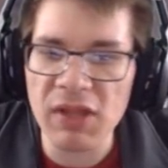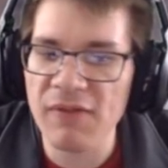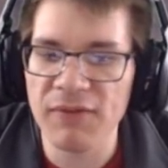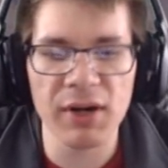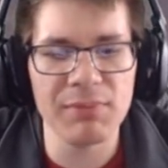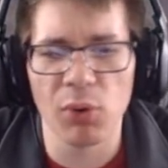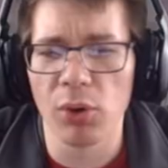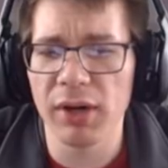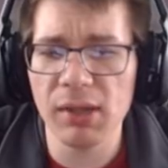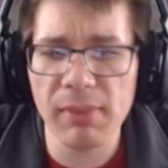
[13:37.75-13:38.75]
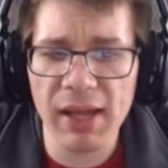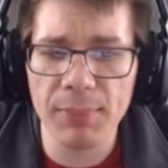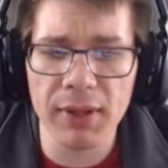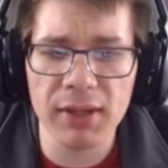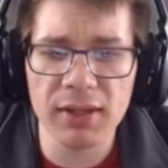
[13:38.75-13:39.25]
Very boring in my
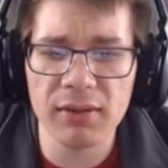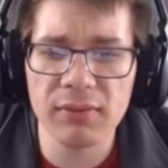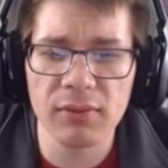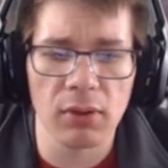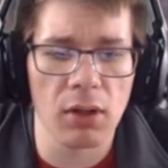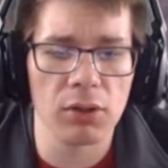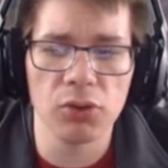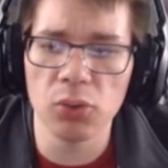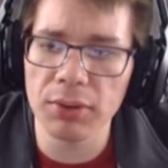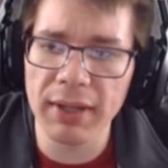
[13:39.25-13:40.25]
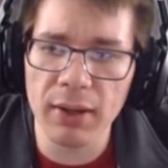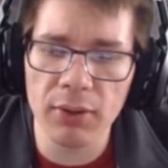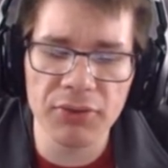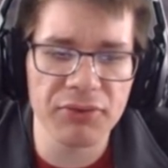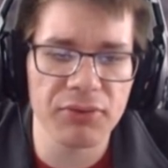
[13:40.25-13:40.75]
opinion, long
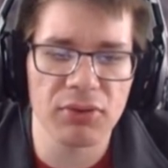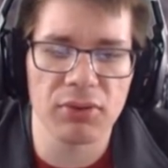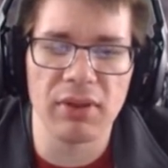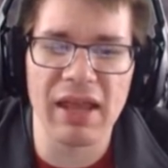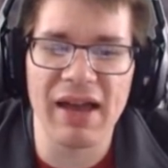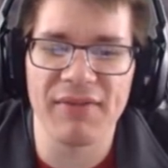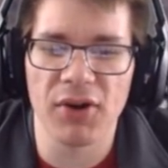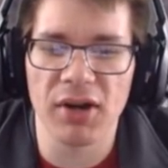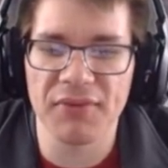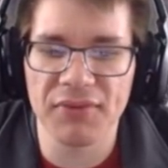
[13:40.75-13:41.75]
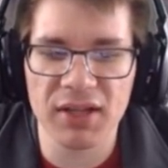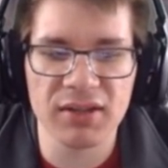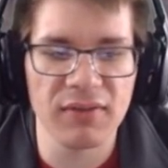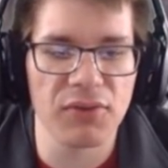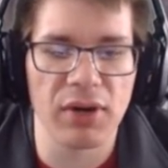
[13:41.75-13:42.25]
cooldowns, not very
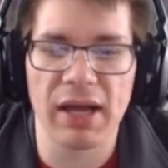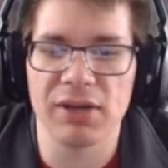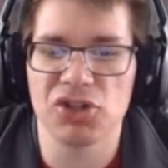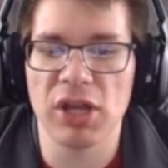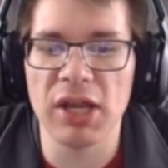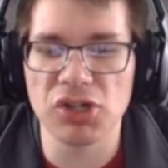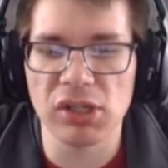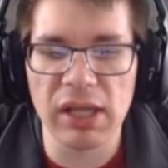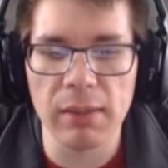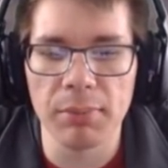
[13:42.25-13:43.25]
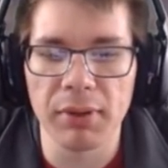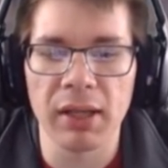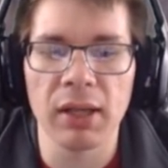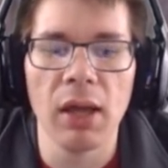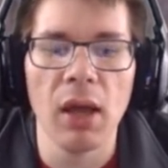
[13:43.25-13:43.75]
effective, they're not changing
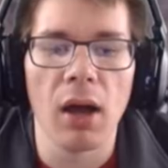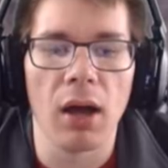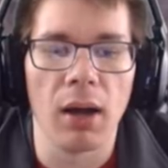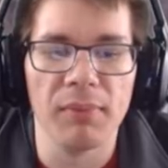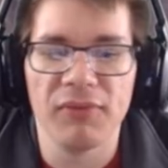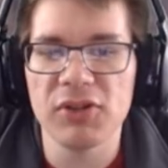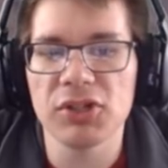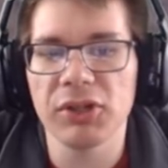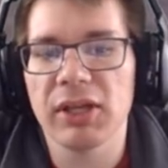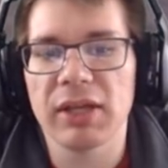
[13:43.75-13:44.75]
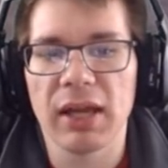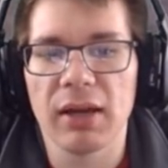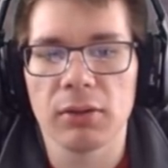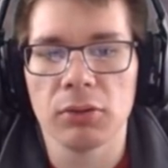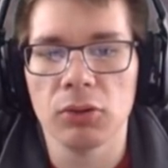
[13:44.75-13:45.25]
gameplay. Visually,
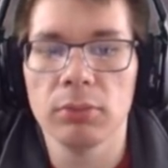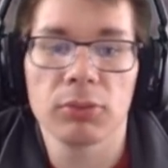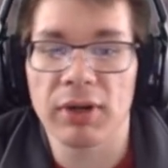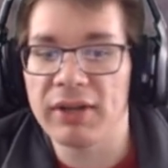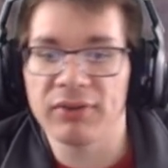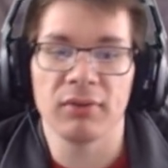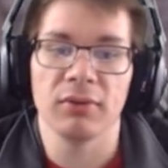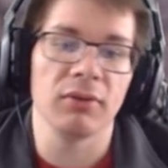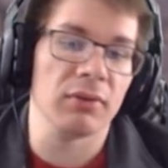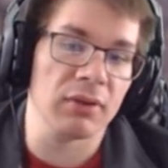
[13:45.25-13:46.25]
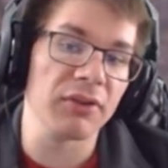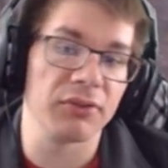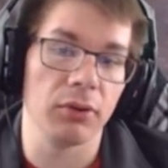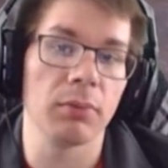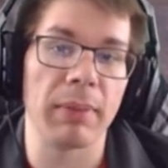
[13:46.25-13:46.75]
again, Gloomgraced
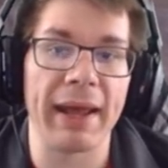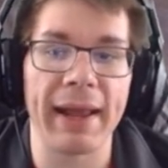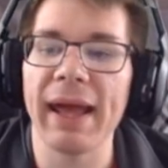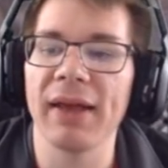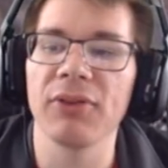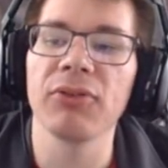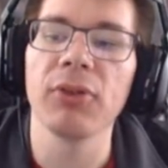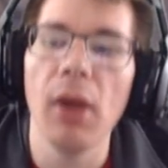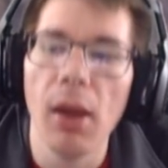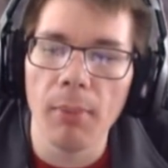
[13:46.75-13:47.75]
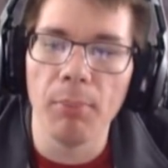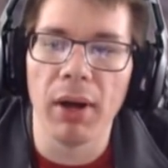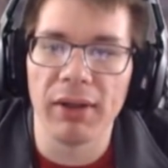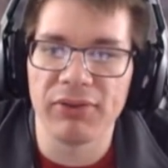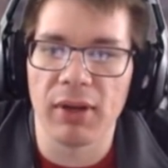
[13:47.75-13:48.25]
does look badass,
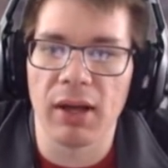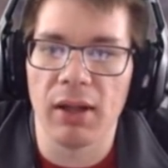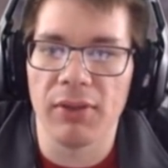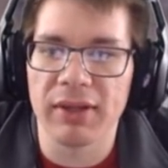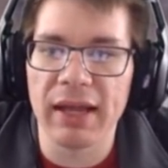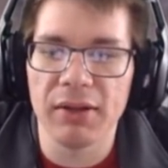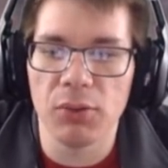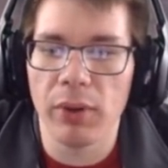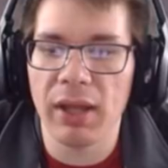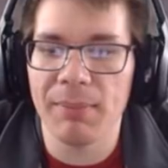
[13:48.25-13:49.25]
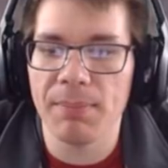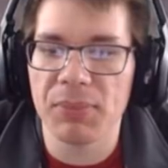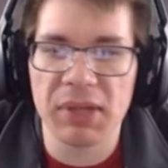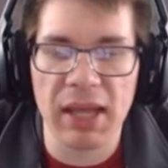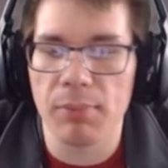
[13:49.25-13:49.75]
but the Gallonway,
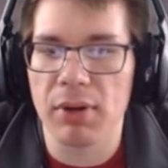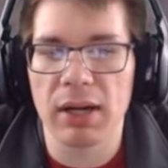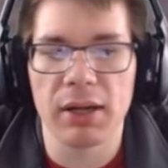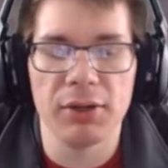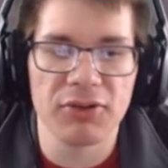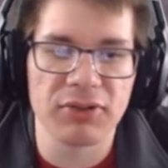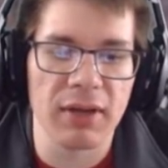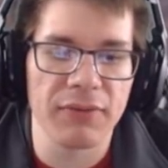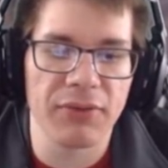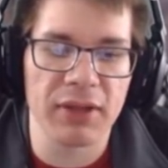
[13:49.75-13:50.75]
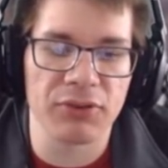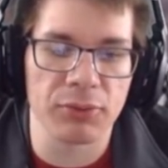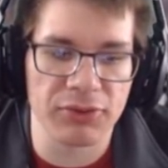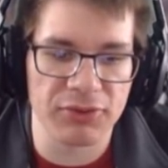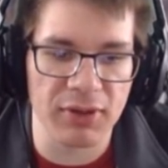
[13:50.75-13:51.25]
can't proc on yourself, that
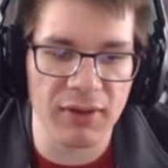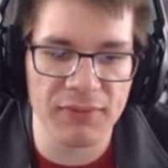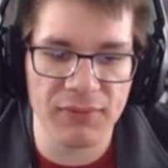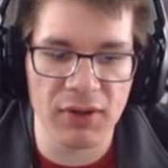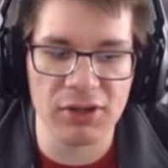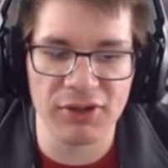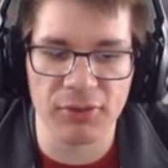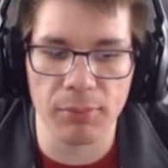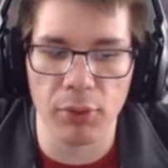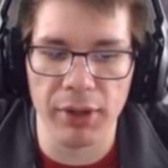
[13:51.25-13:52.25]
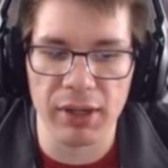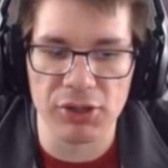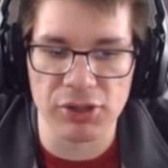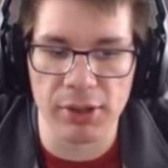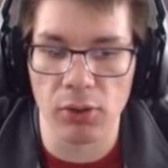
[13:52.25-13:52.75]
sorts of stuff. Very disappointed
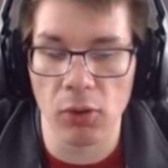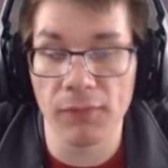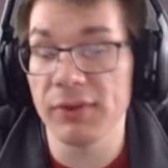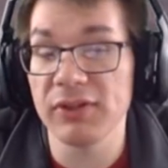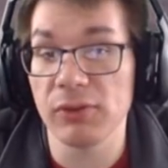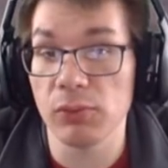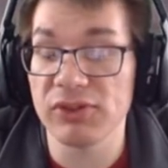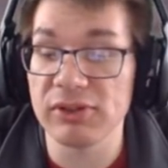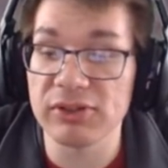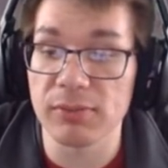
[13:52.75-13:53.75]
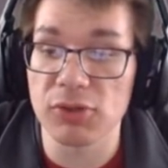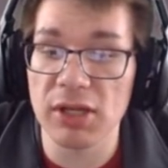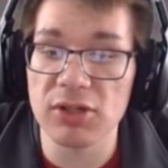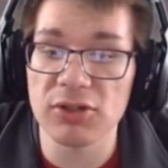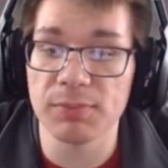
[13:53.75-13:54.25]
in general. Hopefully we see some
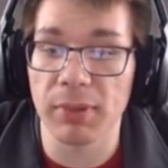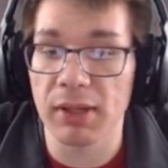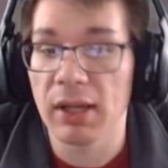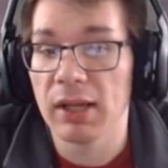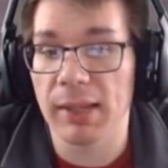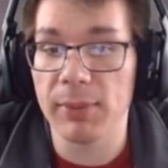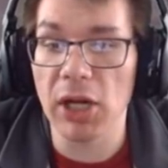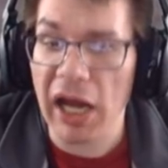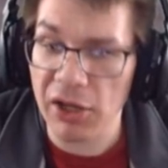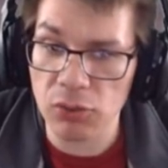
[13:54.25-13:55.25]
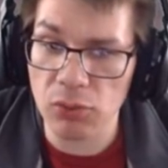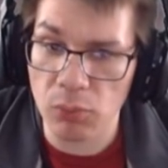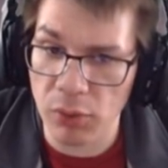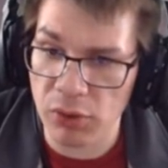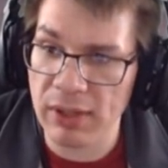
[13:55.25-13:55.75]
changes, but let me know
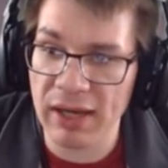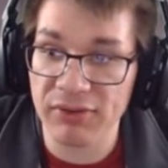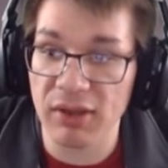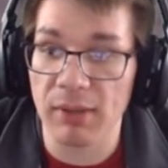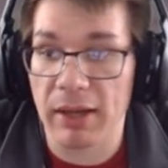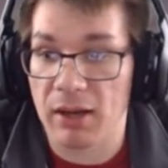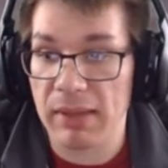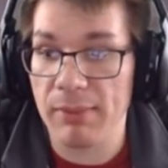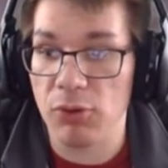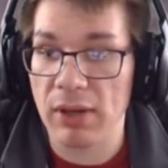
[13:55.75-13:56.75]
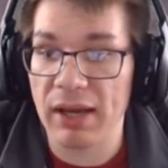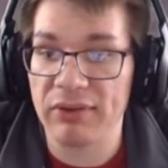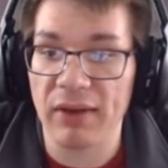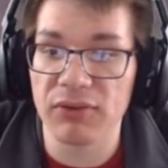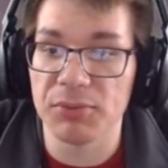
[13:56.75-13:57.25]
what you guys think about it. Maybe you
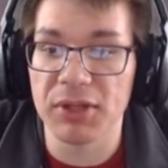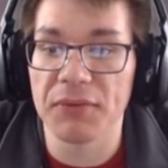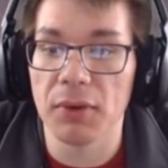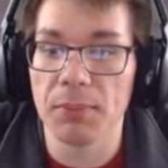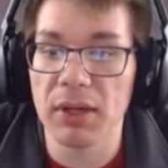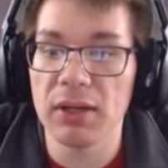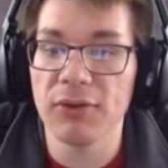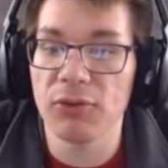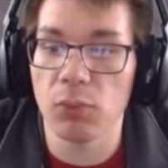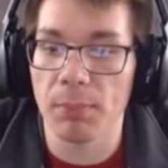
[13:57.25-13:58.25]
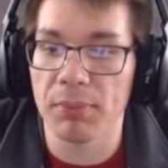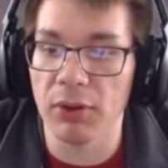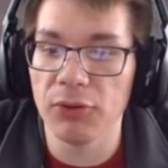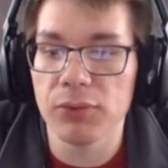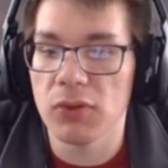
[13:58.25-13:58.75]
guys have some different opinions. What
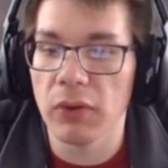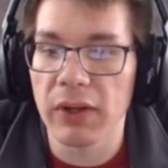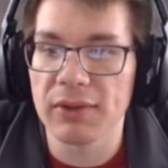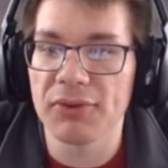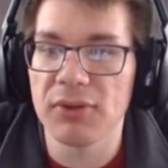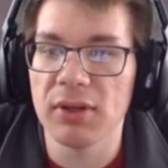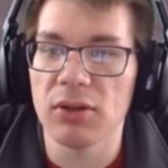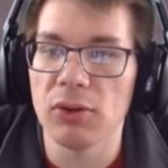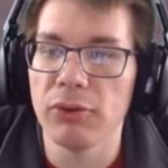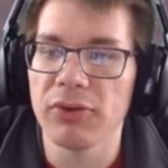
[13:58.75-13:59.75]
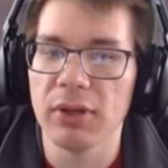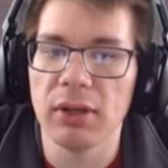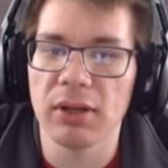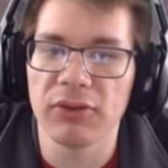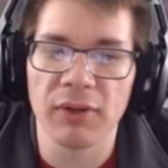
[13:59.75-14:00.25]
builds would you like to see it used
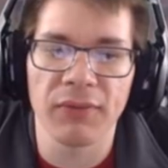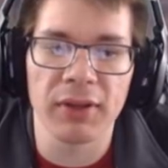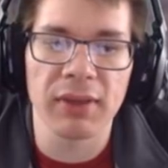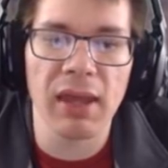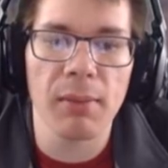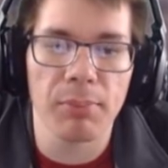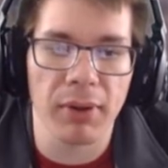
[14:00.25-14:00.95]
in and stuff like that?